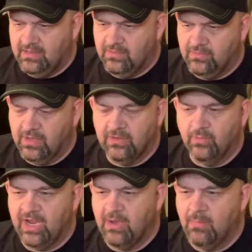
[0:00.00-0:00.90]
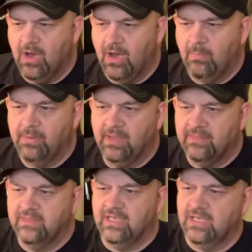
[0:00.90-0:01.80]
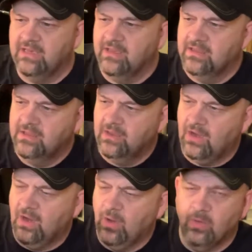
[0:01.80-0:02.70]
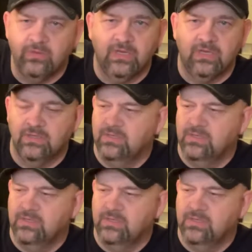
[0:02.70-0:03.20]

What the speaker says: Run the ram up, and then you